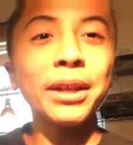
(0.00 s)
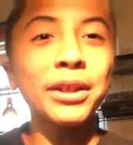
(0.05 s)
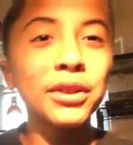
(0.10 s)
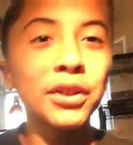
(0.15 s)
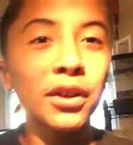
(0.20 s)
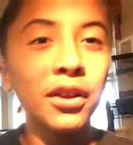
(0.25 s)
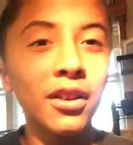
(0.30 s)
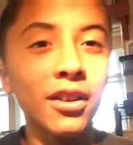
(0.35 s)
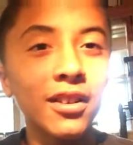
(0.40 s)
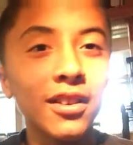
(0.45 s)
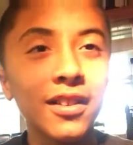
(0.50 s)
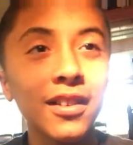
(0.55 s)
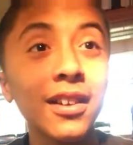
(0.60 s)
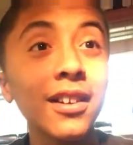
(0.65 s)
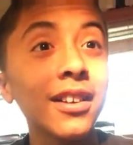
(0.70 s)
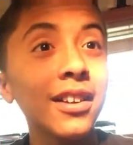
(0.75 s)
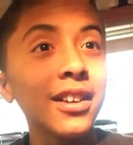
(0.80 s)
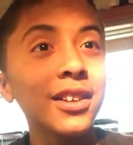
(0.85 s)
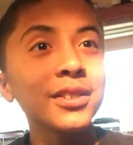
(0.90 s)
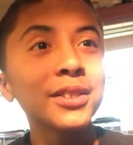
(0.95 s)
Make sure
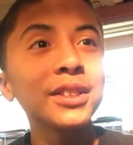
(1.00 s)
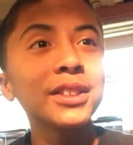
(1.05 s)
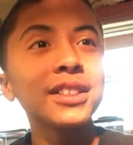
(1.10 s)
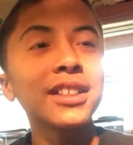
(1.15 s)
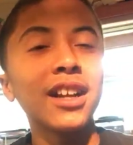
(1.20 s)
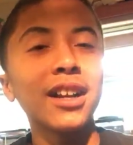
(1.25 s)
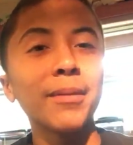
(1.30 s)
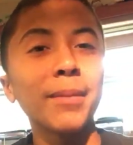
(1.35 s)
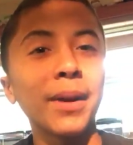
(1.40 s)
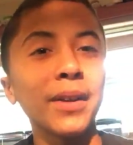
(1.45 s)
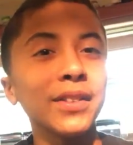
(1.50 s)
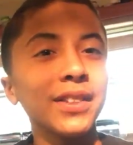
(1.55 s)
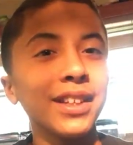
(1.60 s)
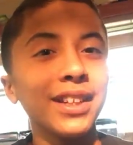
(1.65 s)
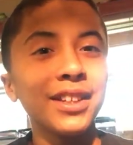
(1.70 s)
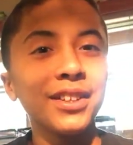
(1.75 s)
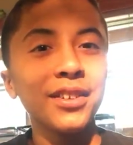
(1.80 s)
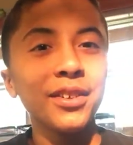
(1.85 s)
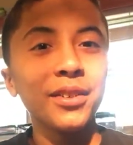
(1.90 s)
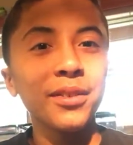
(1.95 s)
she's not about to
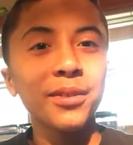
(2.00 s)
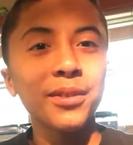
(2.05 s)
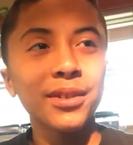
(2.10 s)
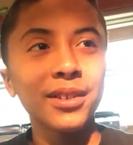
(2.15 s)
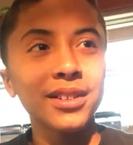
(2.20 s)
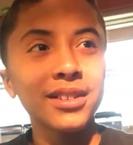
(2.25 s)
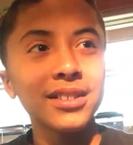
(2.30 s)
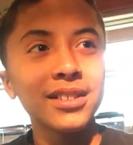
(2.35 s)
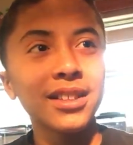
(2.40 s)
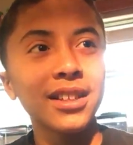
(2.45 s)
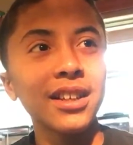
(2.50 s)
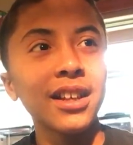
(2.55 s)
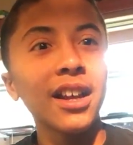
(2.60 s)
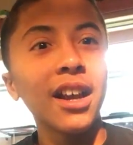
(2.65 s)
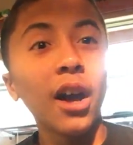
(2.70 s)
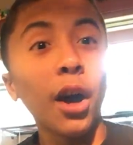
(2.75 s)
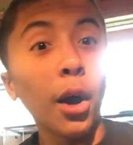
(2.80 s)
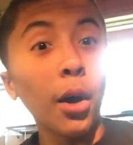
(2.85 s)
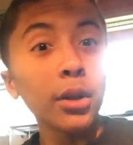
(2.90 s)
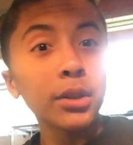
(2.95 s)
eat you, because...
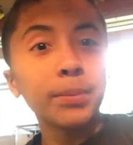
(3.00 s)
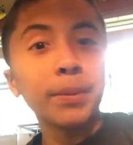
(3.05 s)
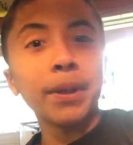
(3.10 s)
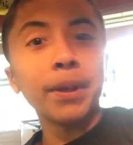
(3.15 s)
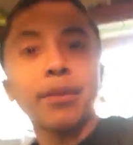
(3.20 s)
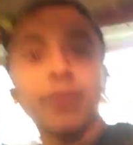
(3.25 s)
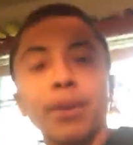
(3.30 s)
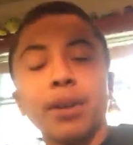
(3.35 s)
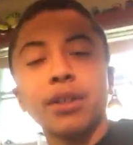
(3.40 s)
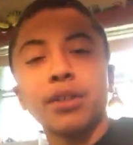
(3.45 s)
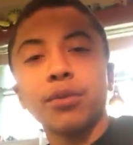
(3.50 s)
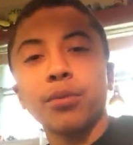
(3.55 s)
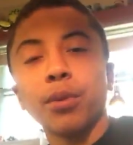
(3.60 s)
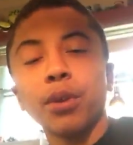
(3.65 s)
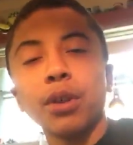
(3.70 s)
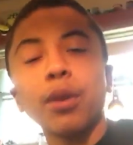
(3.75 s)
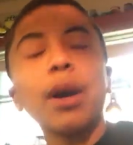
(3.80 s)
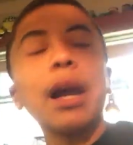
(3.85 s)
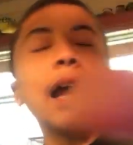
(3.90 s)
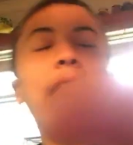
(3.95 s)
Oh, speaking of which,
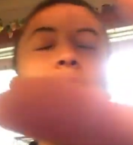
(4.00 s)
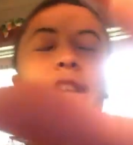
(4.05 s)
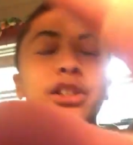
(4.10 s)
wait, wait,